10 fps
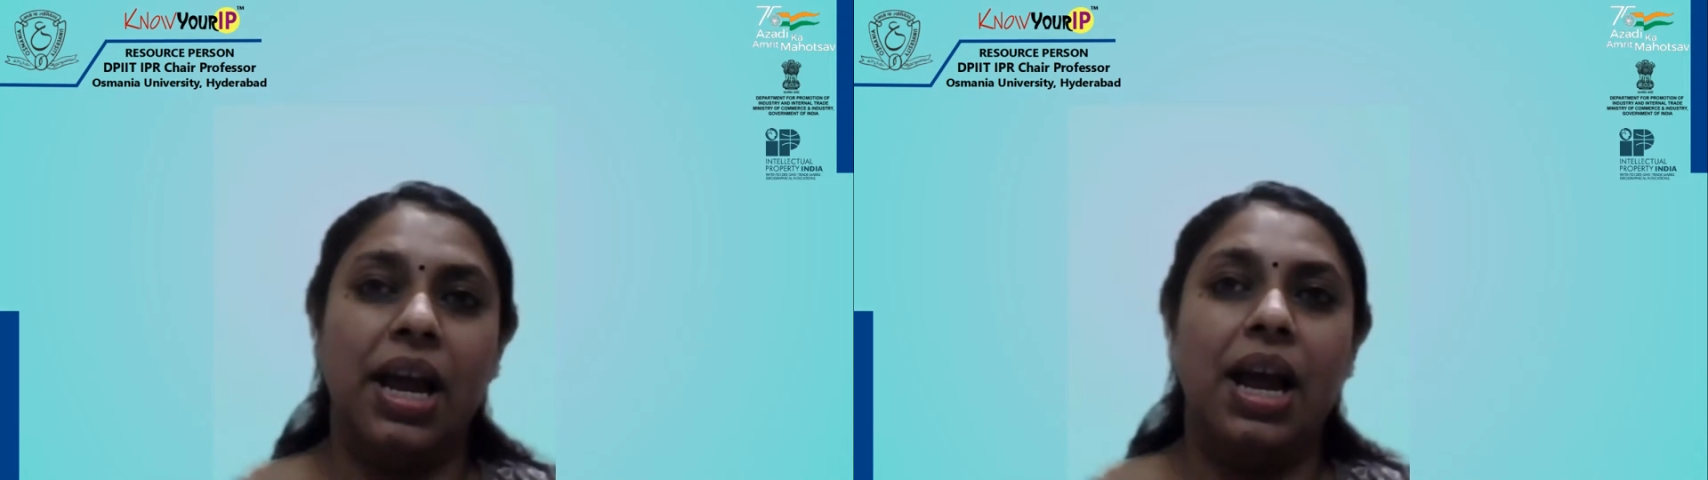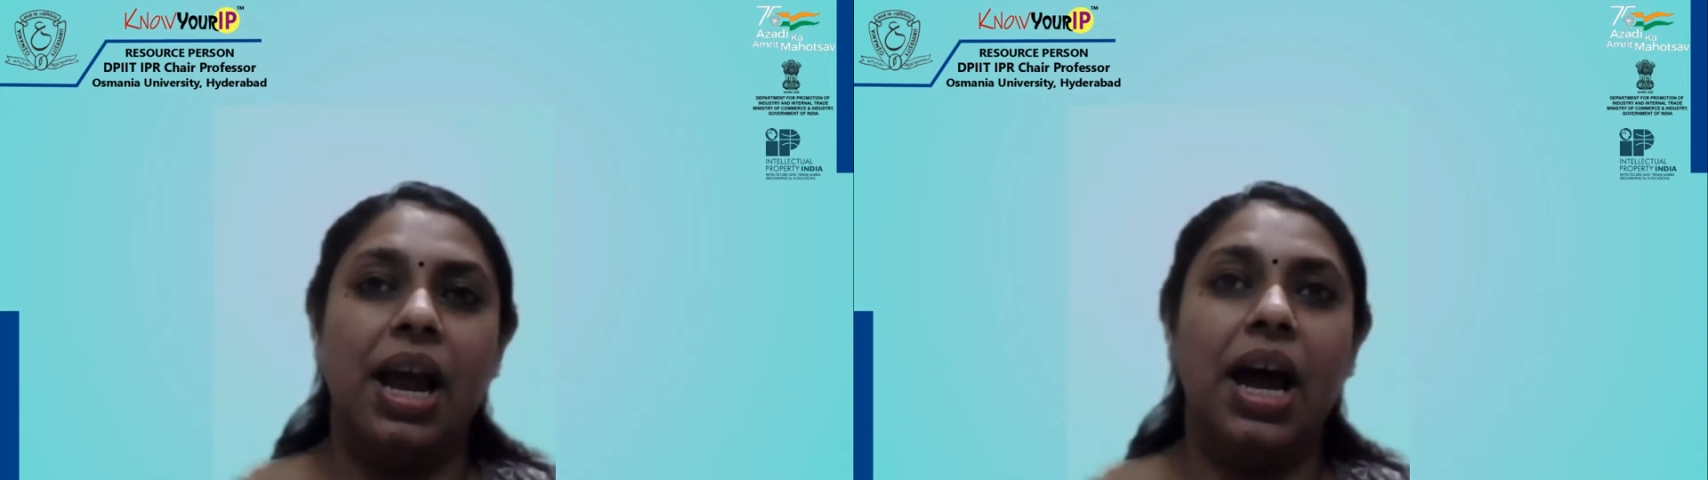
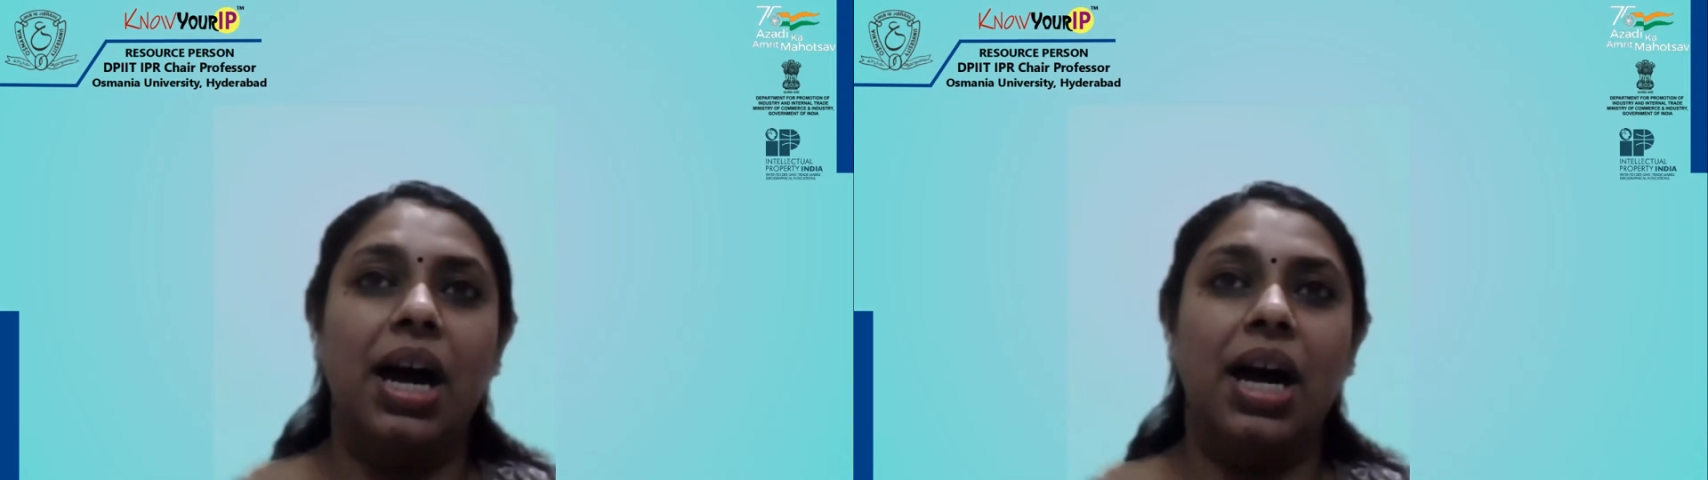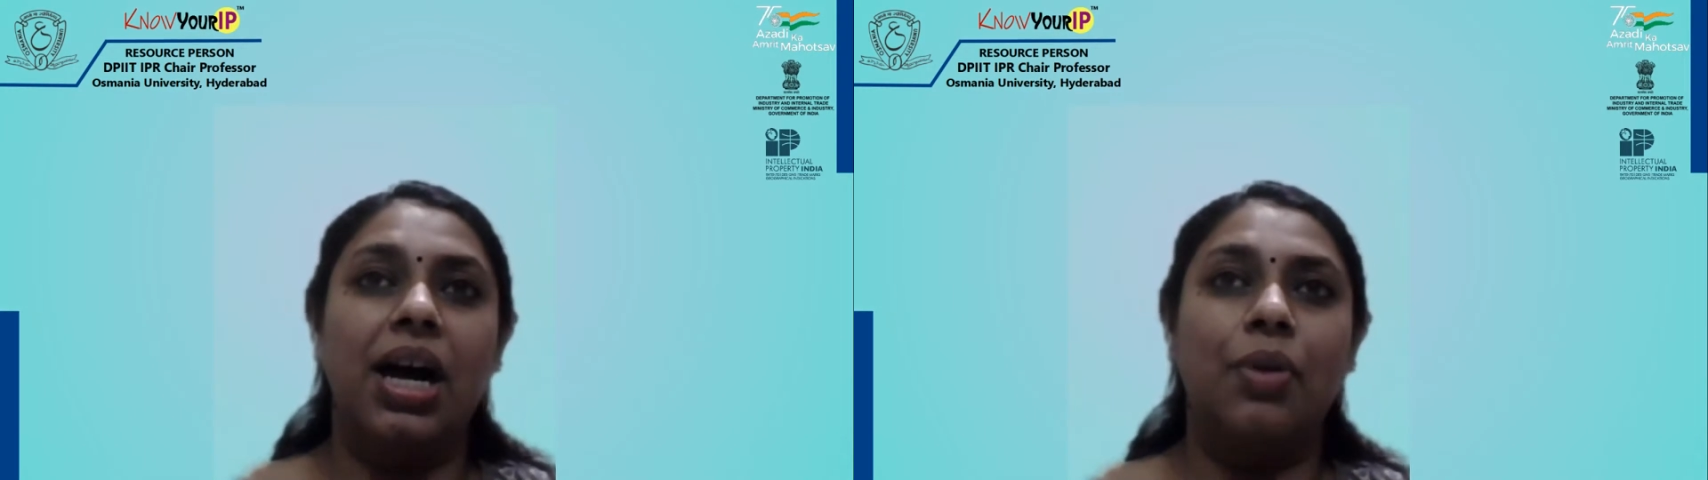
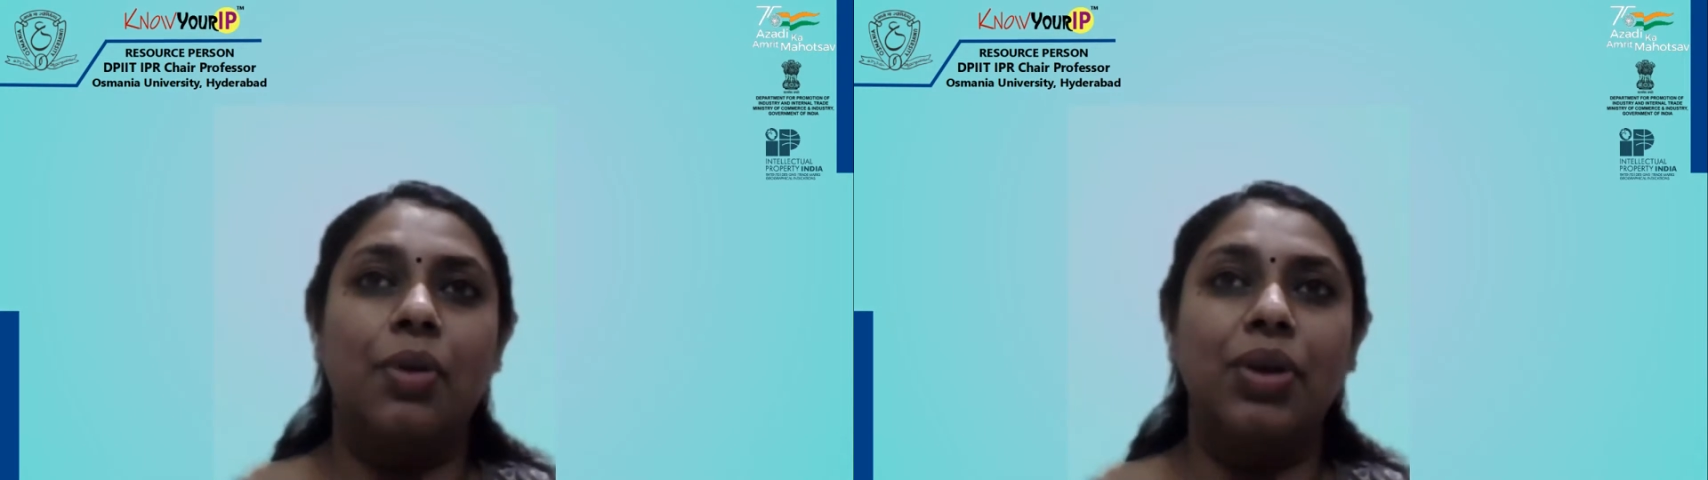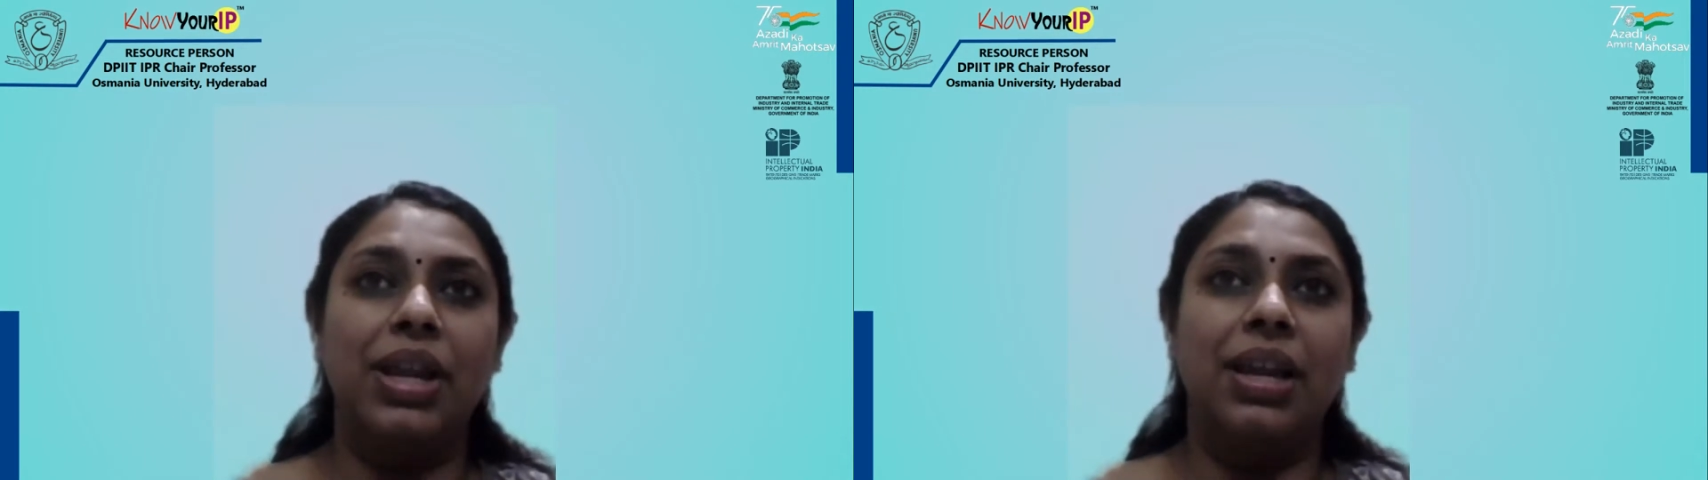
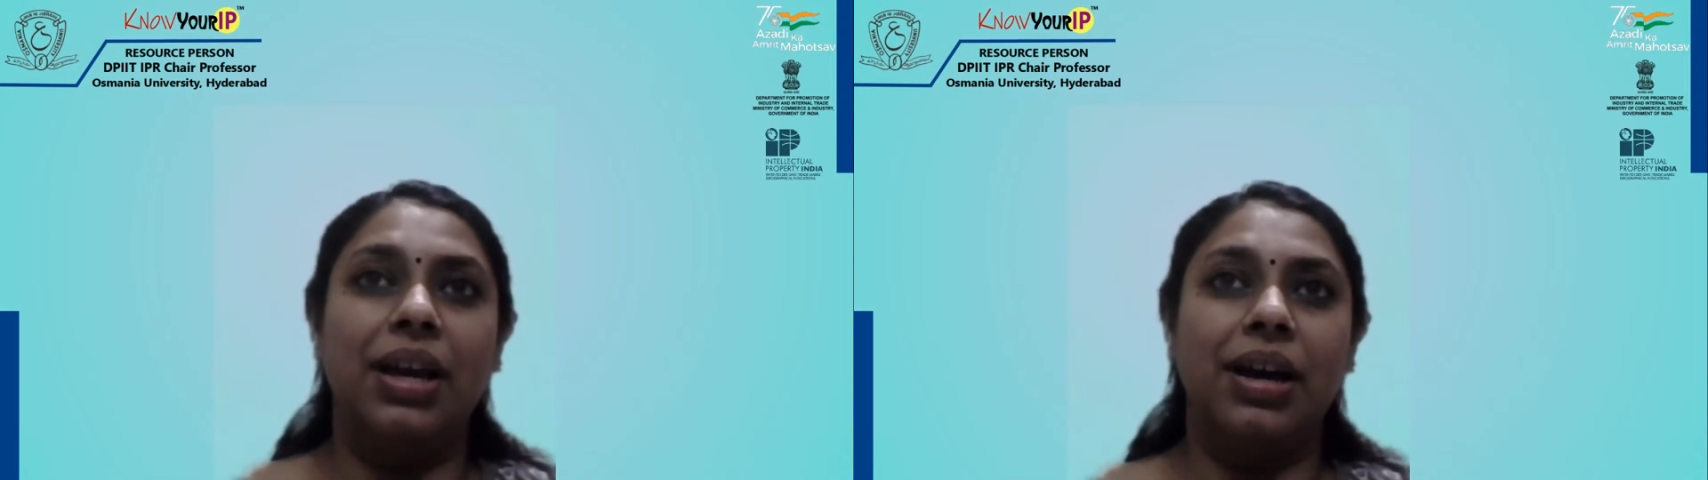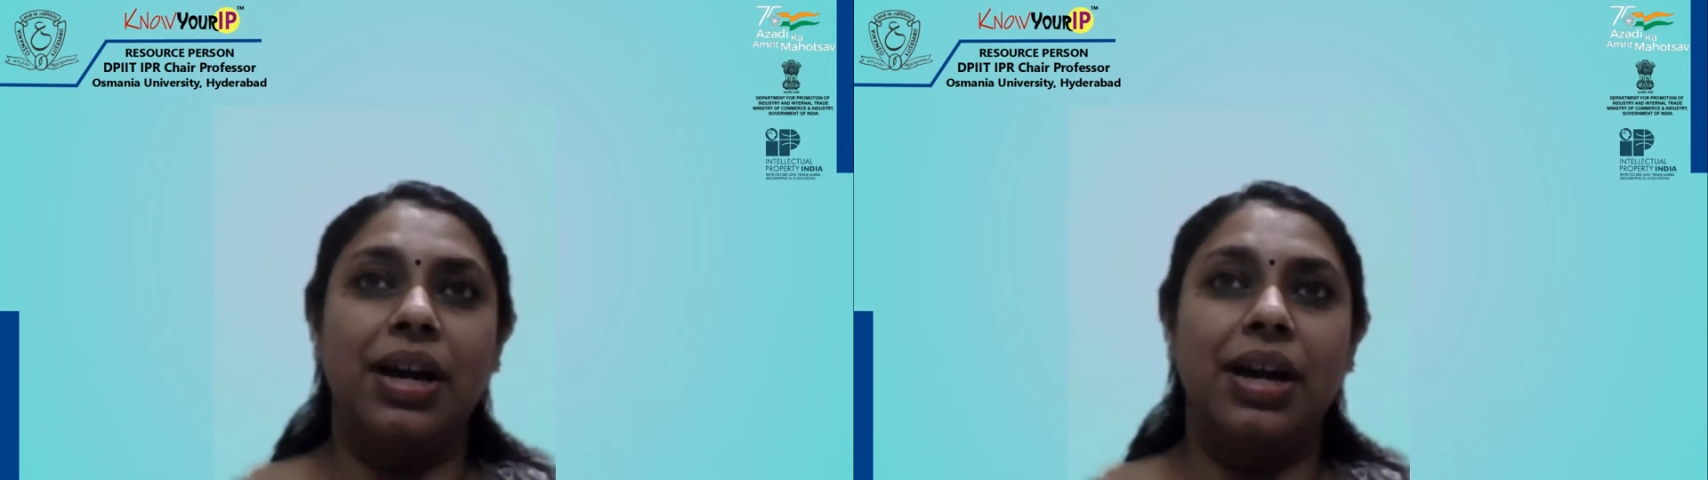If